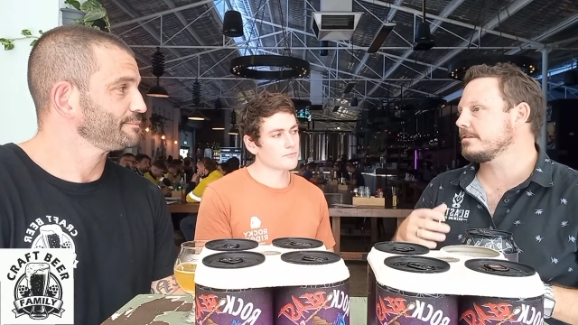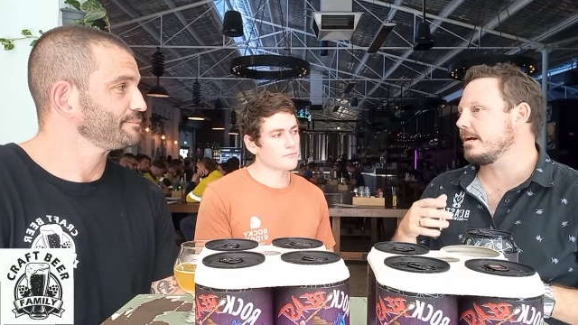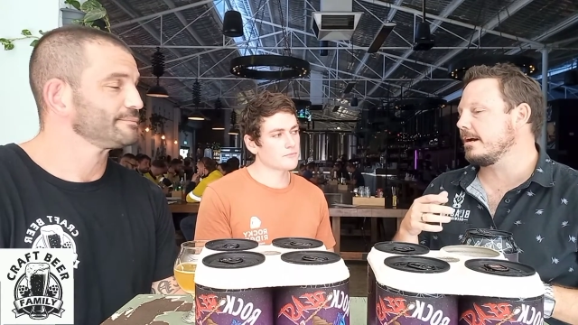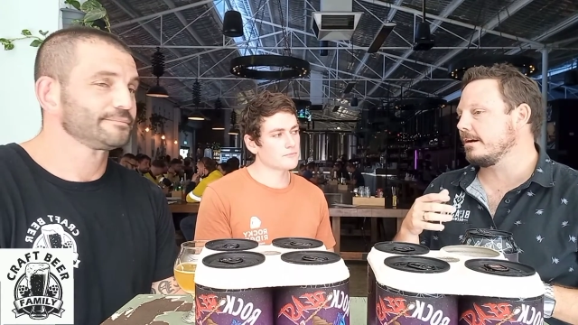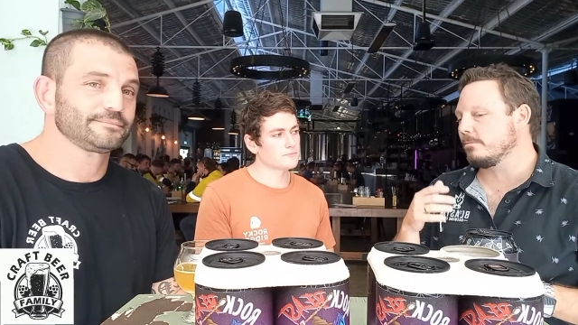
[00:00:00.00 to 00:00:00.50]

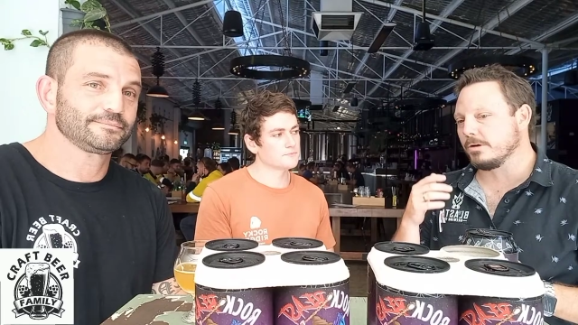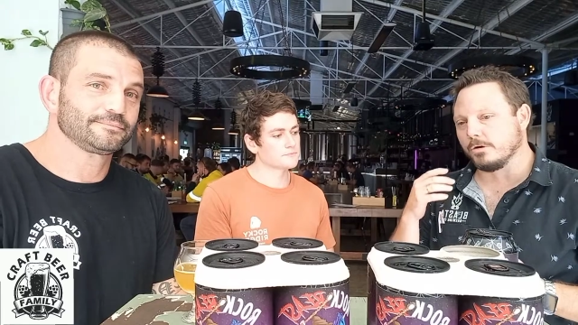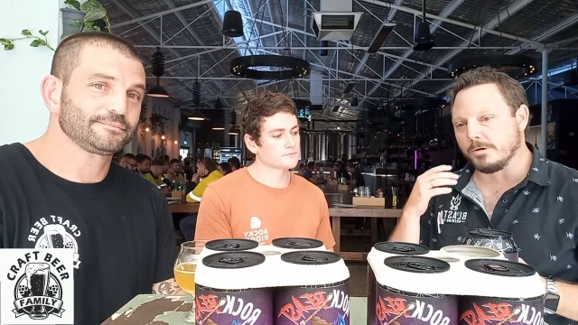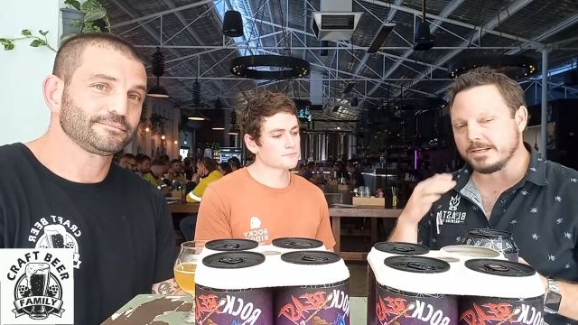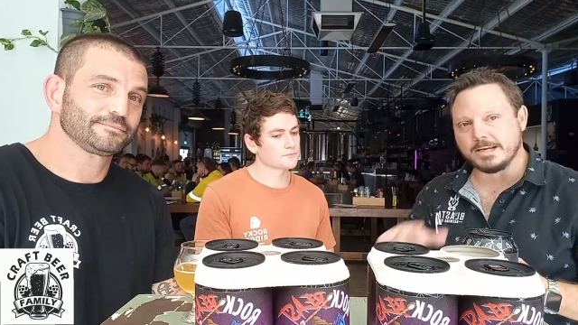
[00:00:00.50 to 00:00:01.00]
Speaker 1: uh, we all
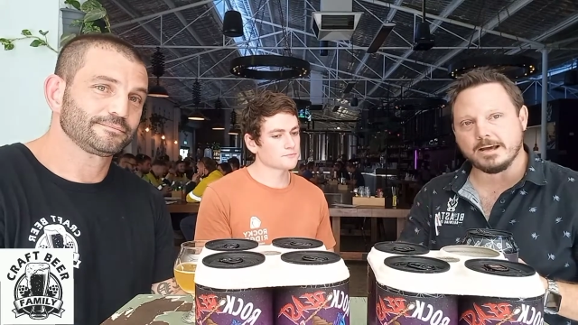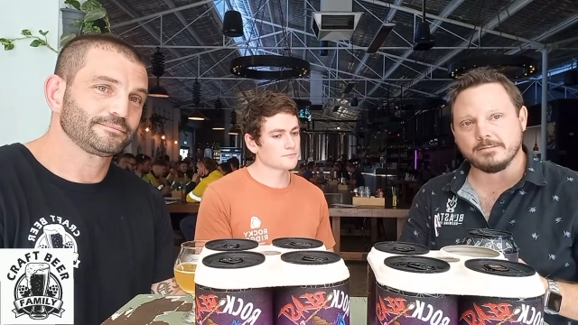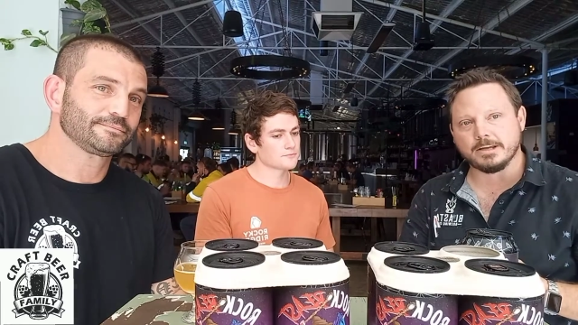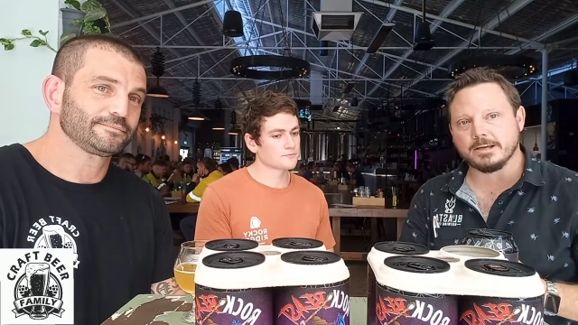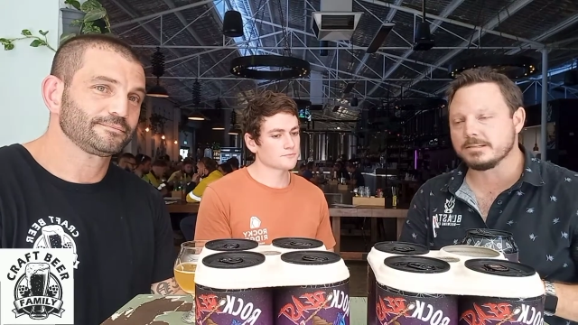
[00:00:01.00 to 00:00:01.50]
went down
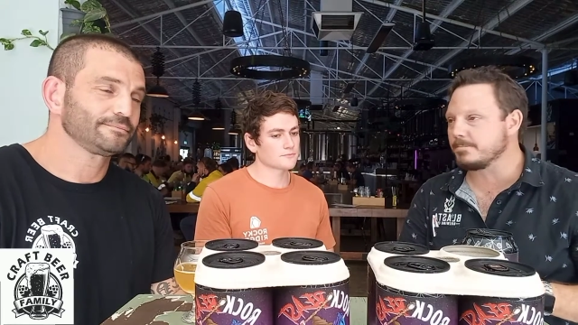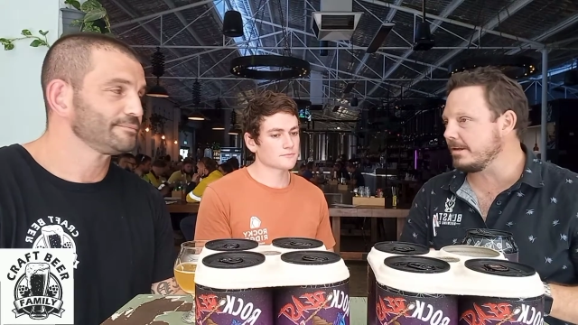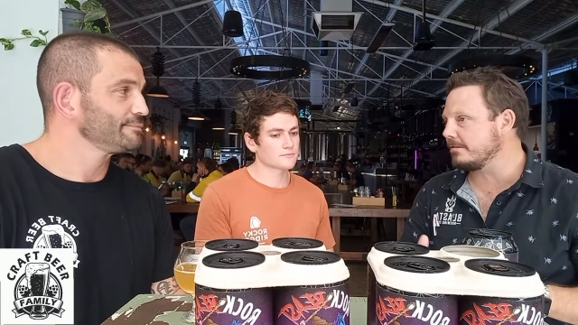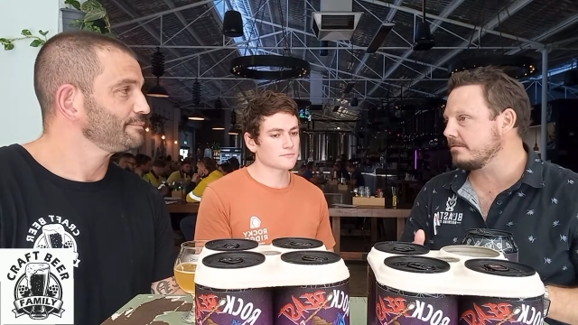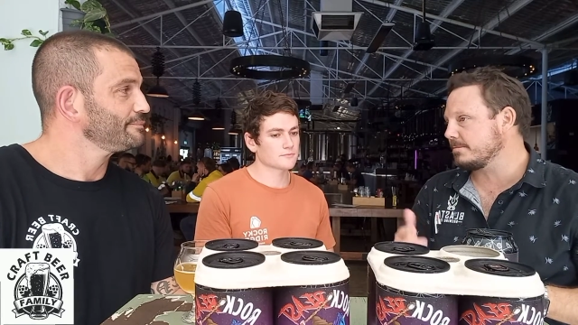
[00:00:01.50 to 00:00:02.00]
there, spent
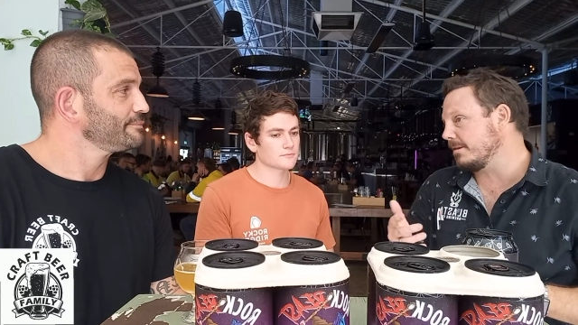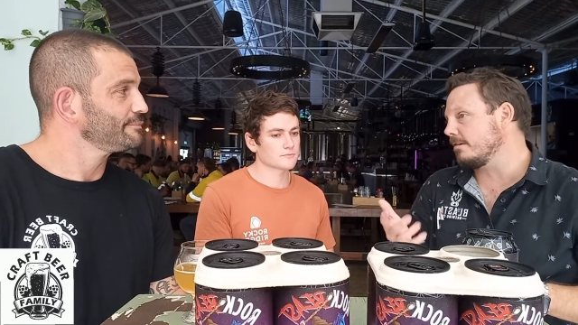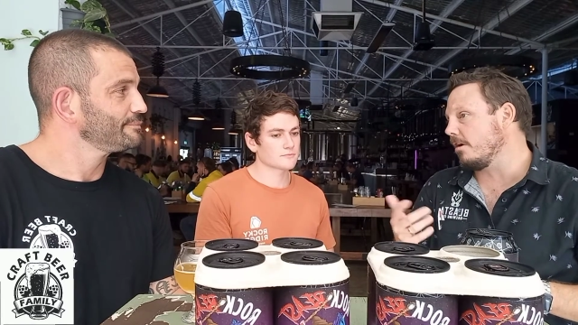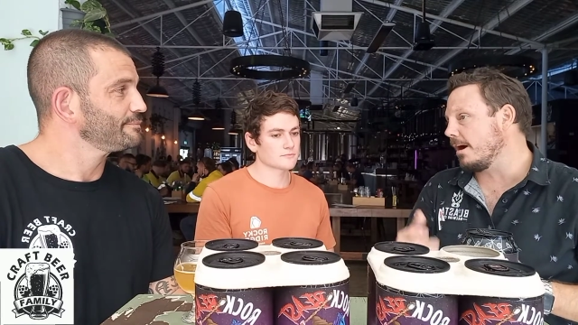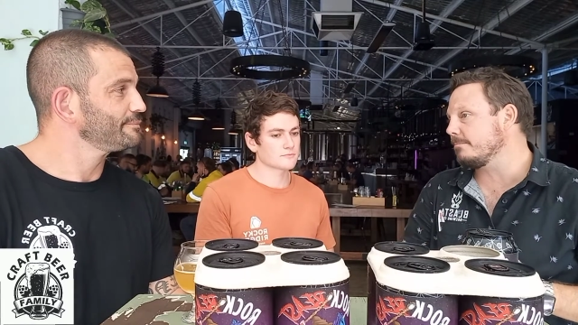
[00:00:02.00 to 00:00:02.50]
spent the
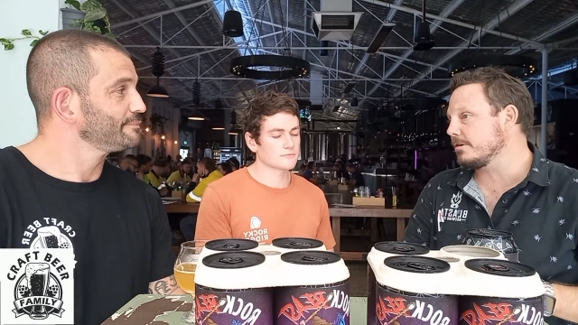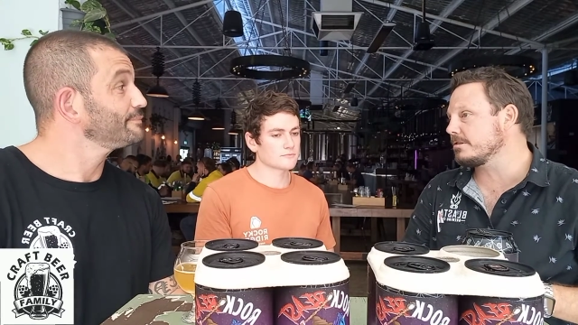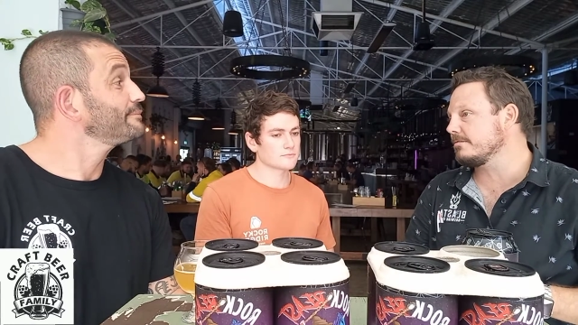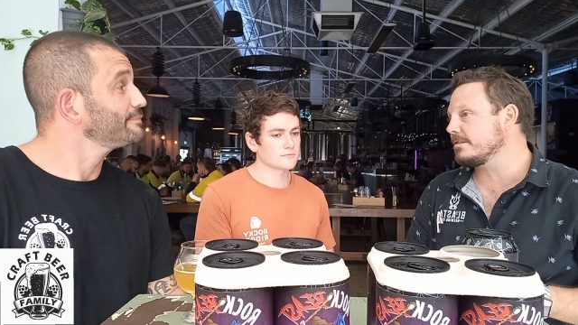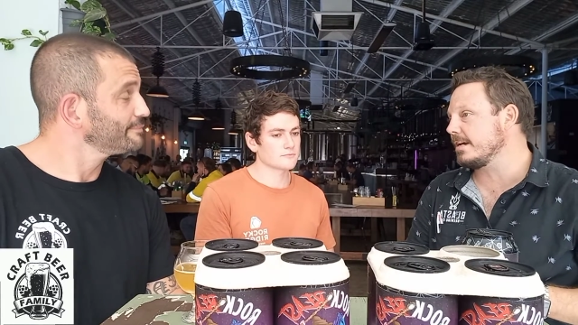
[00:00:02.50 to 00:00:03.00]
night, most
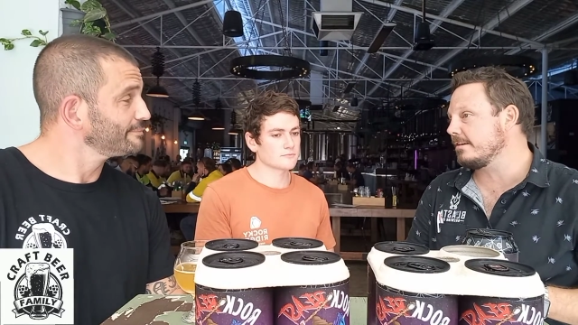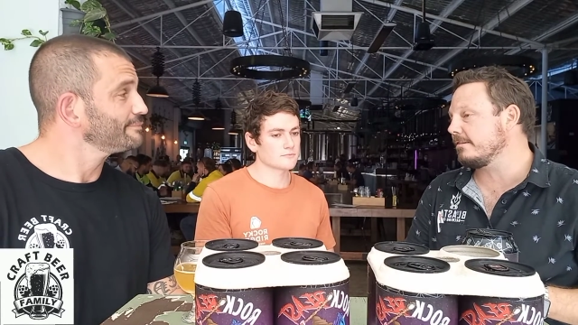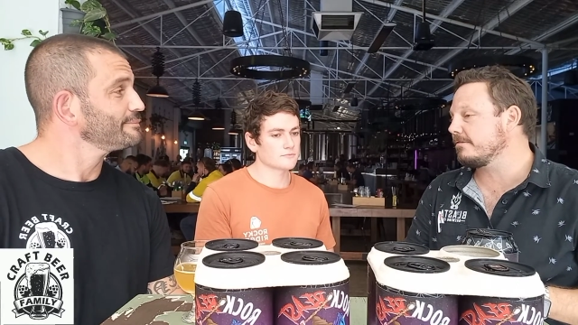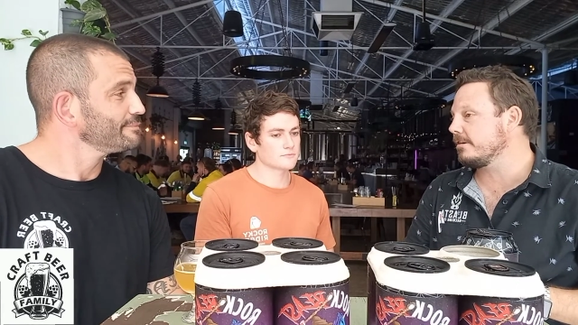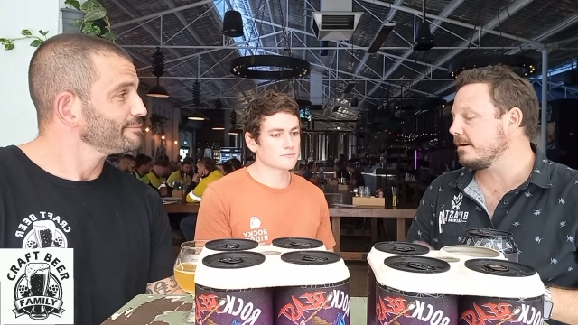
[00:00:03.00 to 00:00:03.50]
of us down there
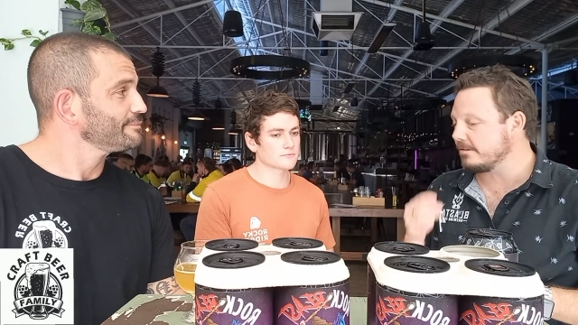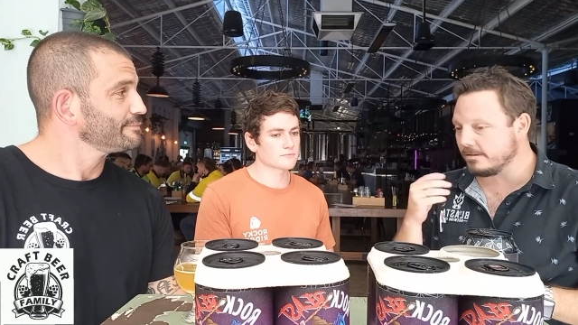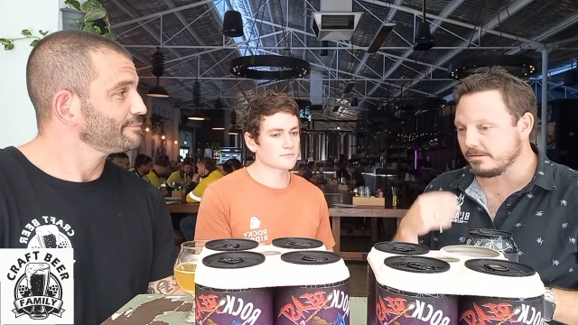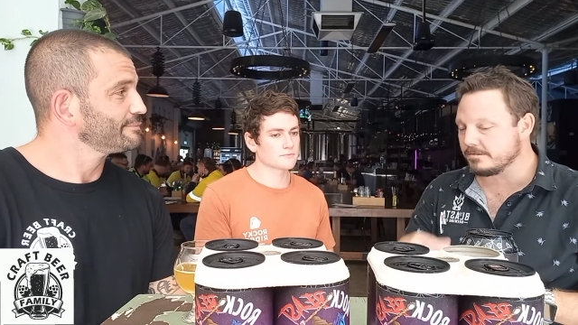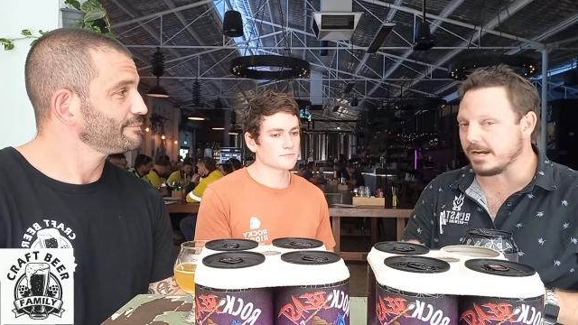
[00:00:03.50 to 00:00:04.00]
for the, night,
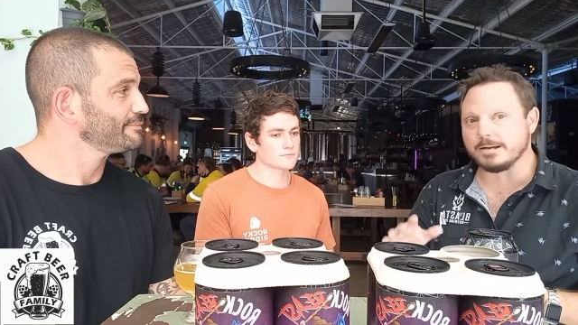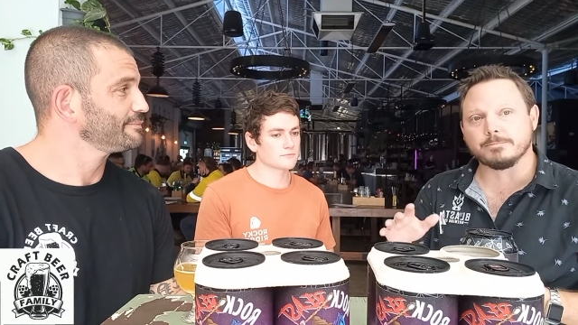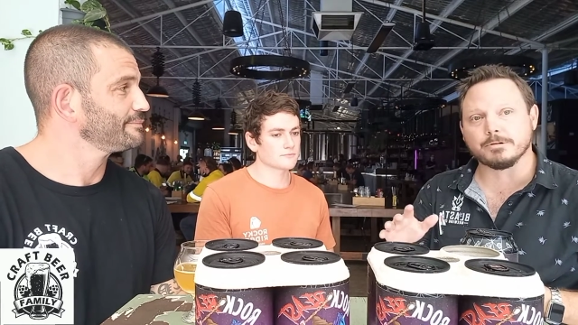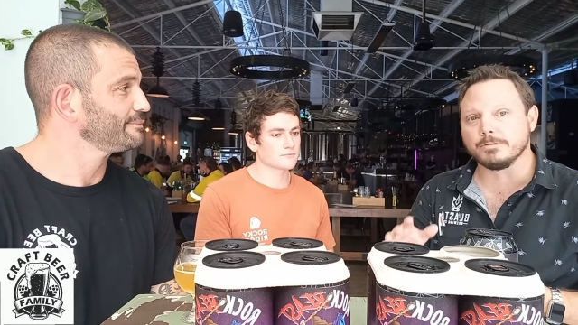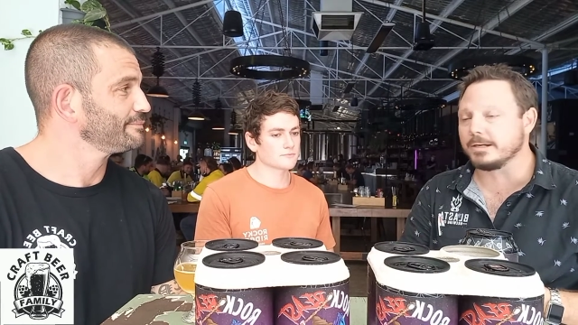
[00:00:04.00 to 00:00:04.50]
the day
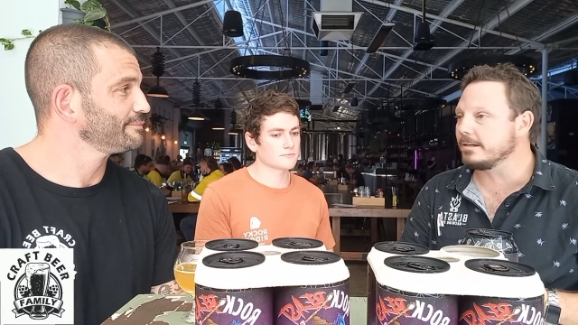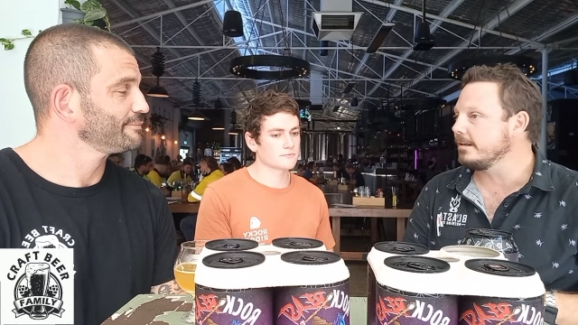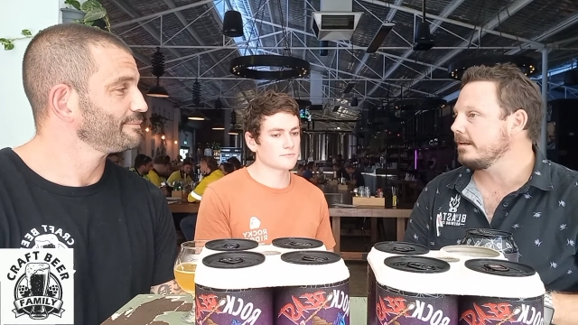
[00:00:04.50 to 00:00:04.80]
brewing,